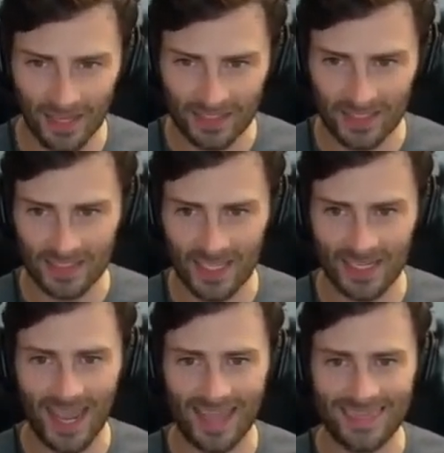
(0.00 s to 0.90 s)

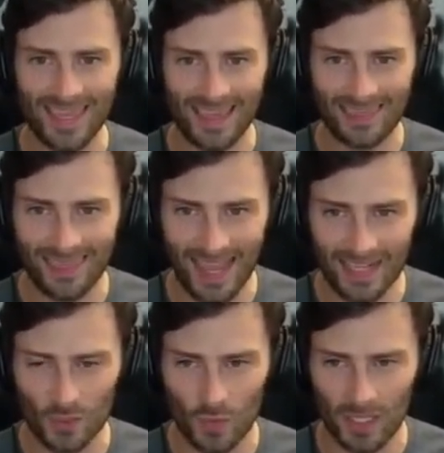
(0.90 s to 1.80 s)
Lexington. I think
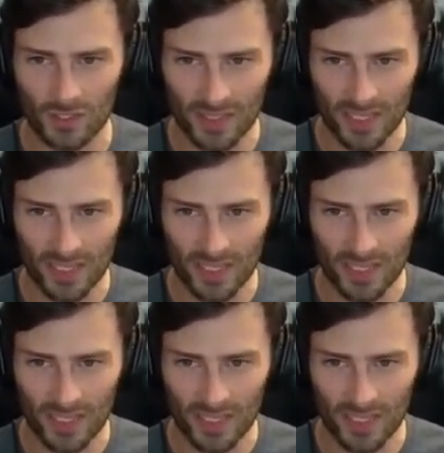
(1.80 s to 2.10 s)
that's a win.